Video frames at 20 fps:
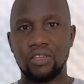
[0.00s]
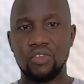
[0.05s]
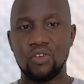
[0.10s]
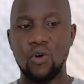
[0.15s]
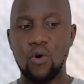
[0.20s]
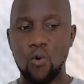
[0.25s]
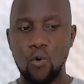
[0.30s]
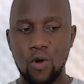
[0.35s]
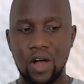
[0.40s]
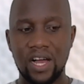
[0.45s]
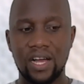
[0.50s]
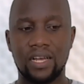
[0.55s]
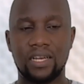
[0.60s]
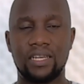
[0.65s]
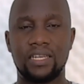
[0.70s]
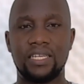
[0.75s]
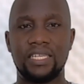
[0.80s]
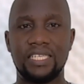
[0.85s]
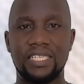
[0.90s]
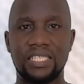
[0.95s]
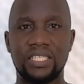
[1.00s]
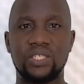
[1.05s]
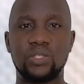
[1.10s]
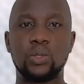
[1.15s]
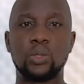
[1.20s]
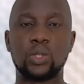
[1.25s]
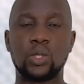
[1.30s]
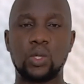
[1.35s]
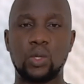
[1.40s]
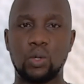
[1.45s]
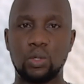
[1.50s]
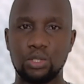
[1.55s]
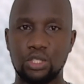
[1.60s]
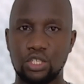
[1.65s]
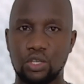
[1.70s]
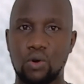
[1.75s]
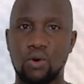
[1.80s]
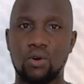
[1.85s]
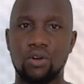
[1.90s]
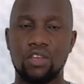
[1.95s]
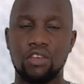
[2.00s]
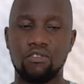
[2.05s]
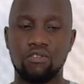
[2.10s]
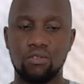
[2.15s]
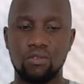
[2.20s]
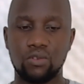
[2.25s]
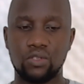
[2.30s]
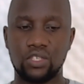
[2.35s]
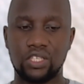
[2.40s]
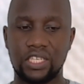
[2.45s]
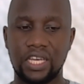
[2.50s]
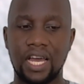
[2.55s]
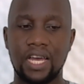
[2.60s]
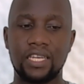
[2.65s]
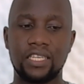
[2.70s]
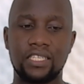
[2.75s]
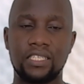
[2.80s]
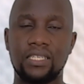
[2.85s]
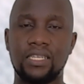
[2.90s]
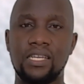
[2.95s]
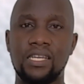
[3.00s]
Your work is not logical if you start